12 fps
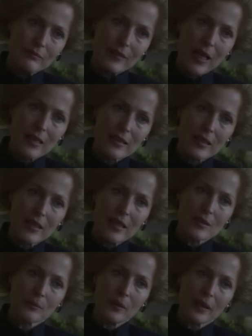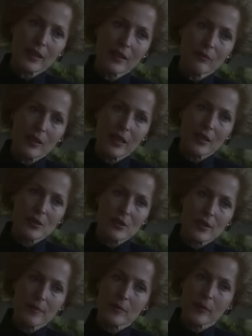And he has working
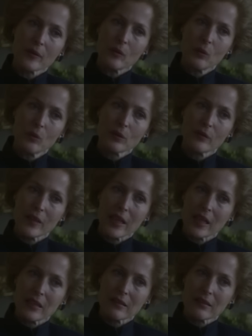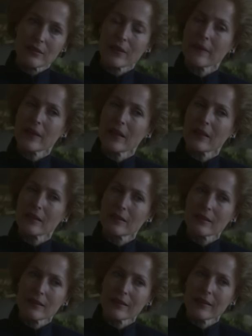relationships with all of the editors, and the
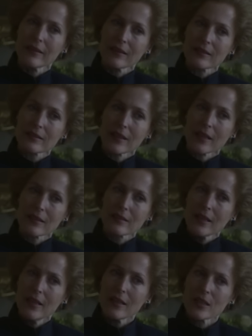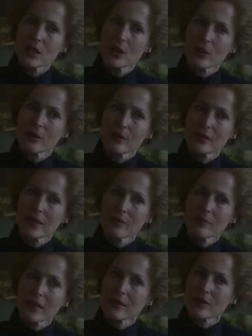editor, in this case, assured
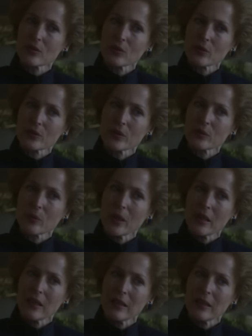him that the sources were